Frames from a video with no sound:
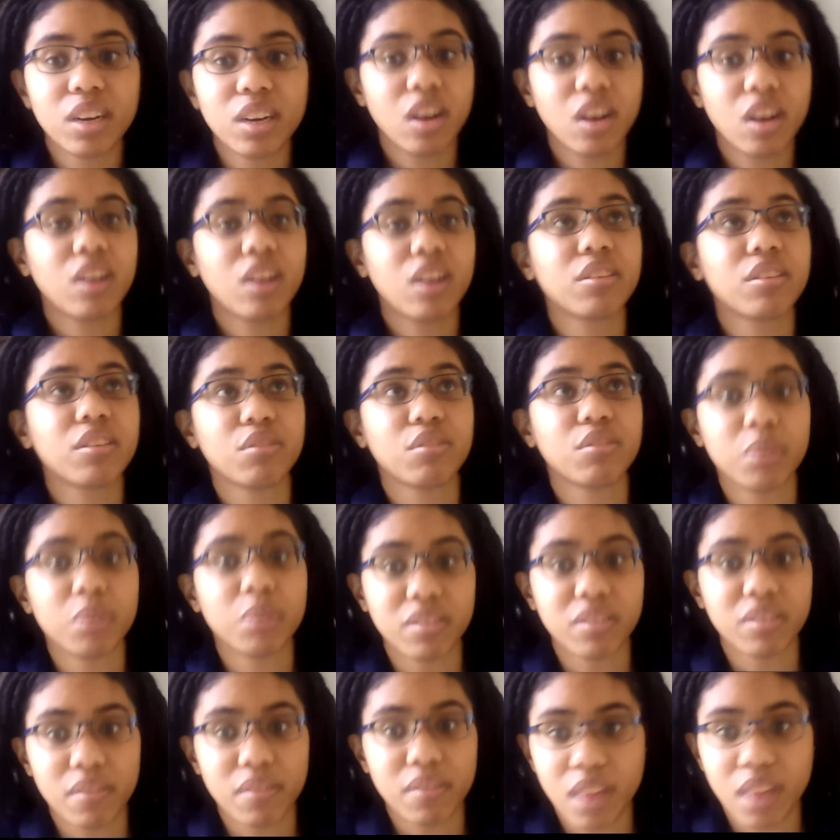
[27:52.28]
all
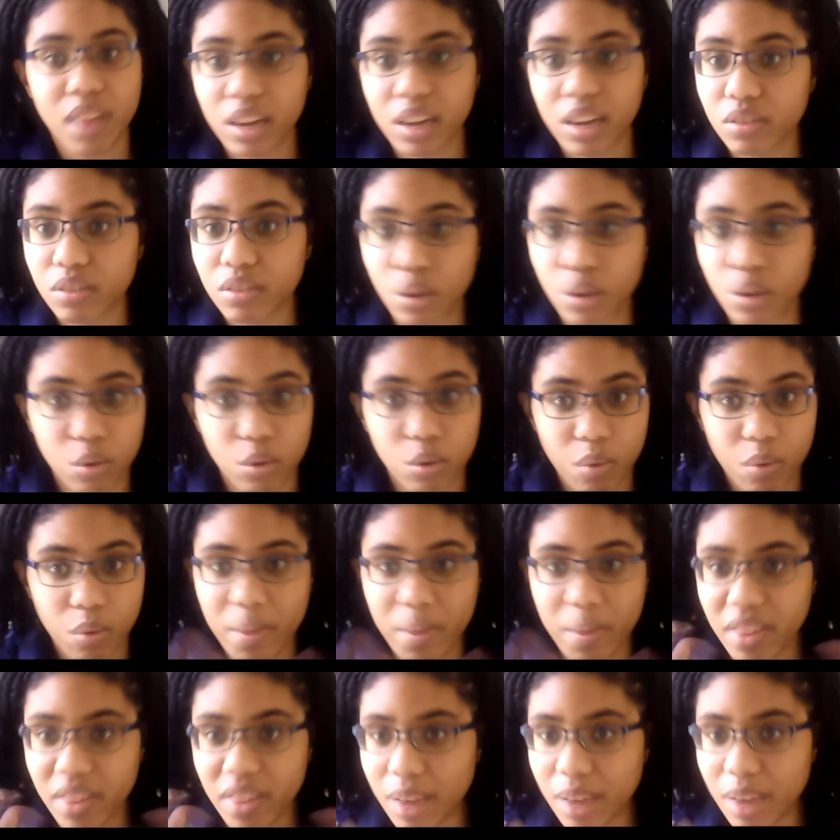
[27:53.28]
sorts of things. So when
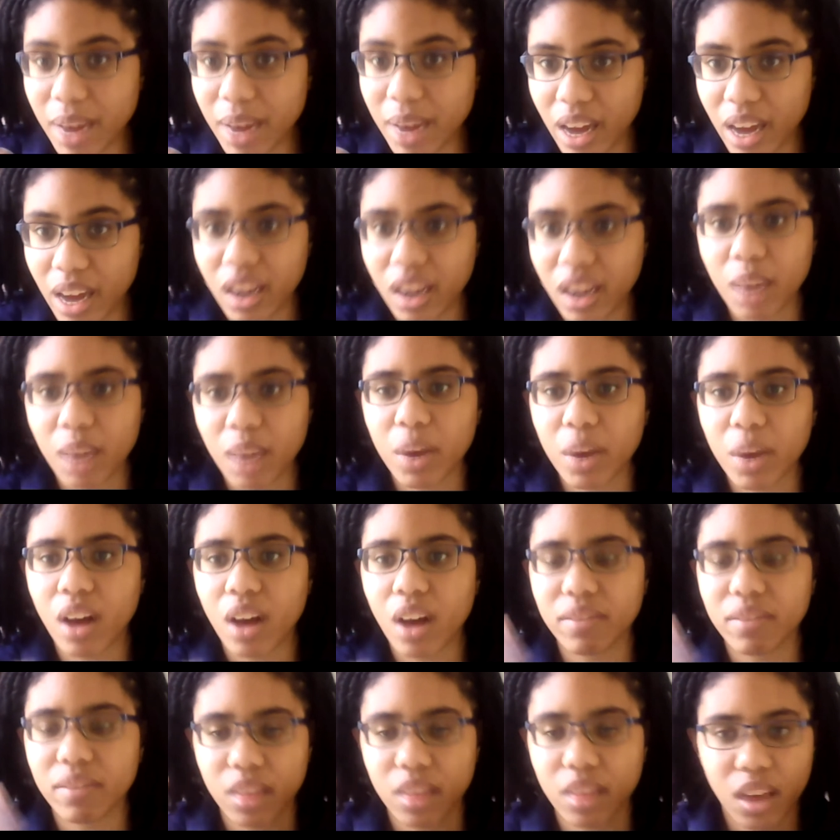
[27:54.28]
we think about etiquette, we
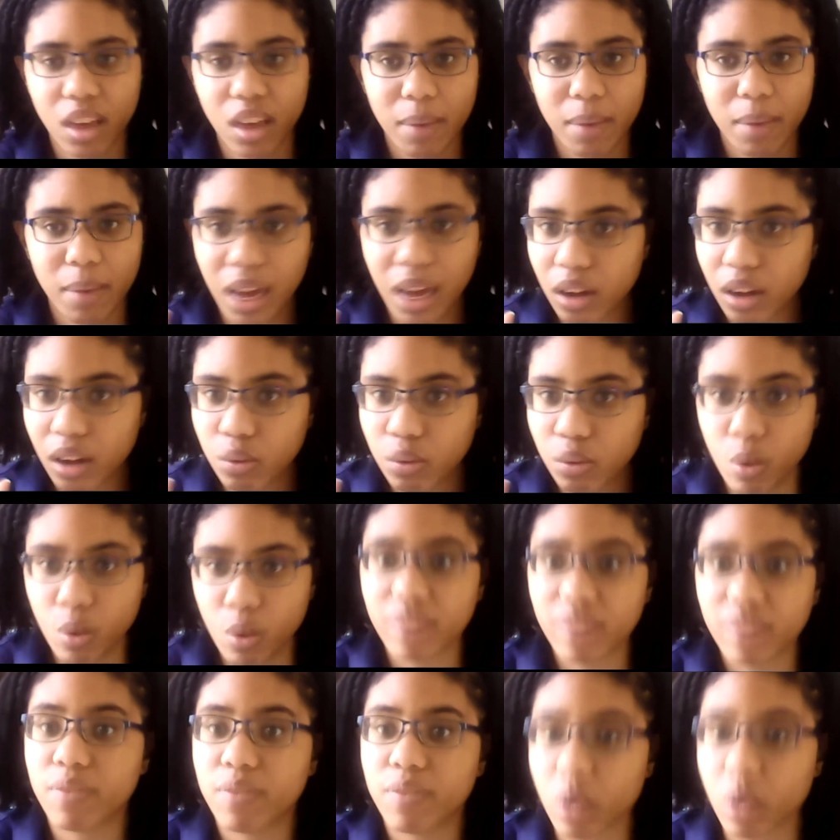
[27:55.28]
often think about
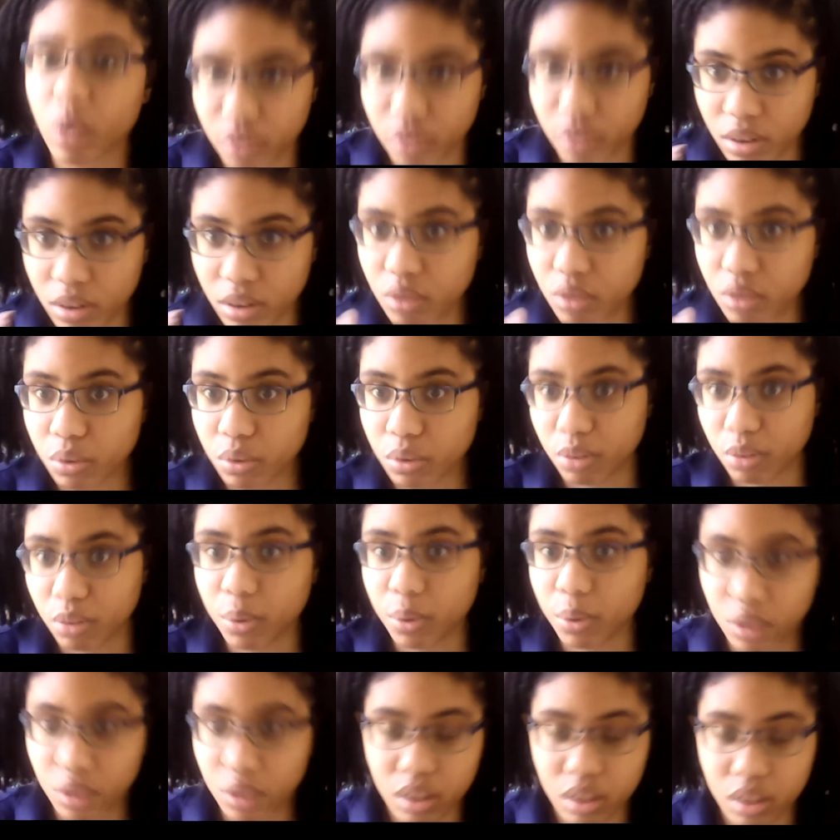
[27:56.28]
what fork to use, what
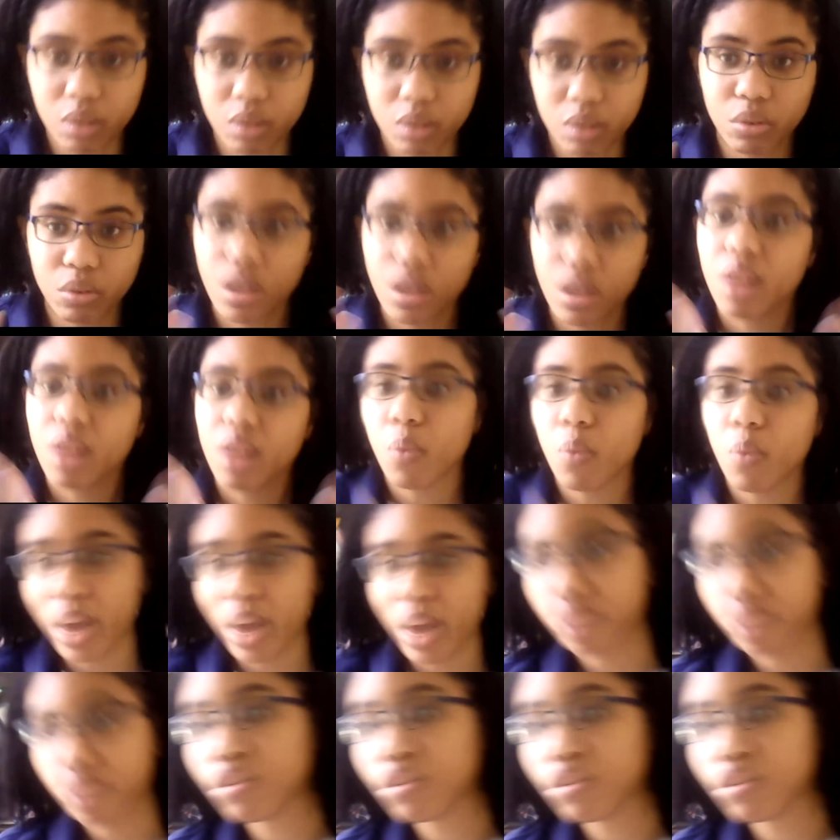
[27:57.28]
spoon to use, ways to